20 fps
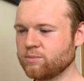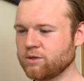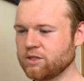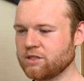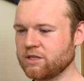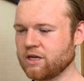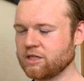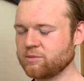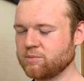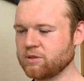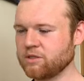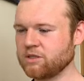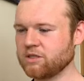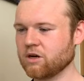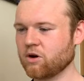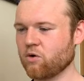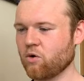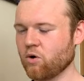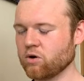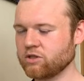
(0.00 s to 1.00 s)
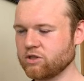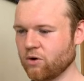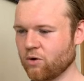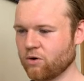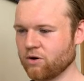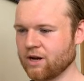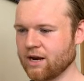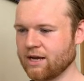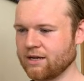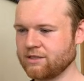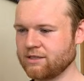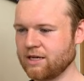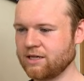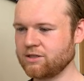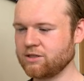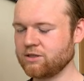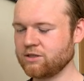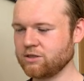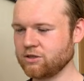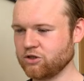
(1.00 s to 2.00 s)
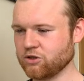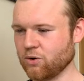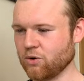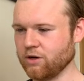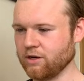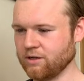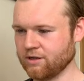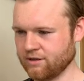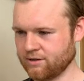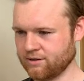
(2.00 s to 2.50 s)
participants across the organisation to join.